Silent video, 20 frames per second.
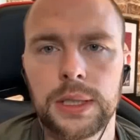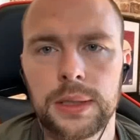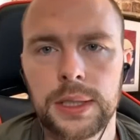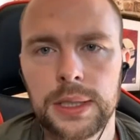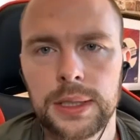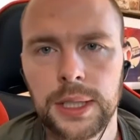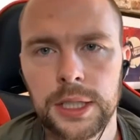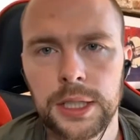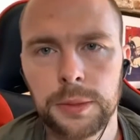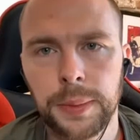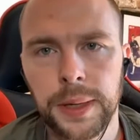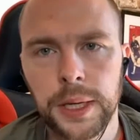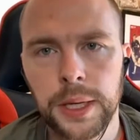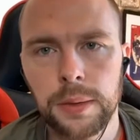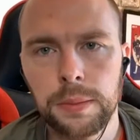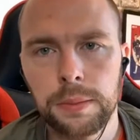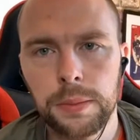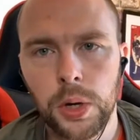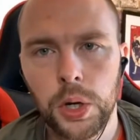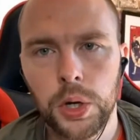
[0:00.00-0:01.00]
this does make a
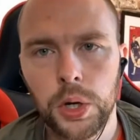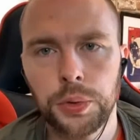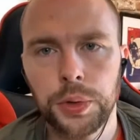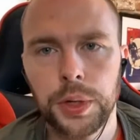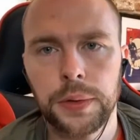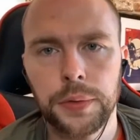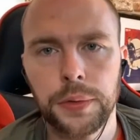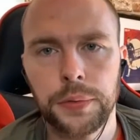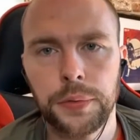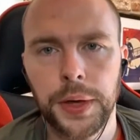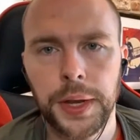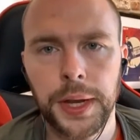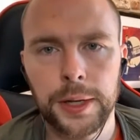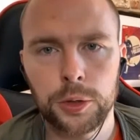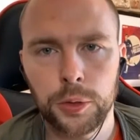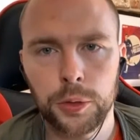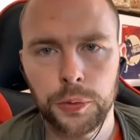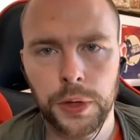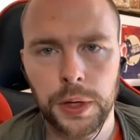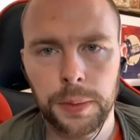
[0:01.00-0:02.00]
mockery of the
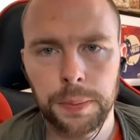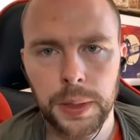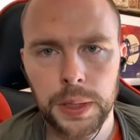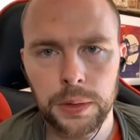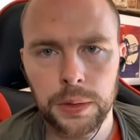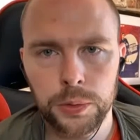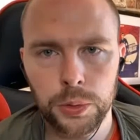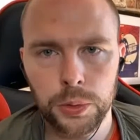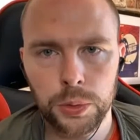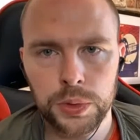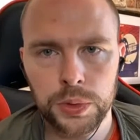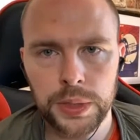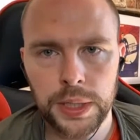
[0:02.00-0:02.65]
financial fair play rules,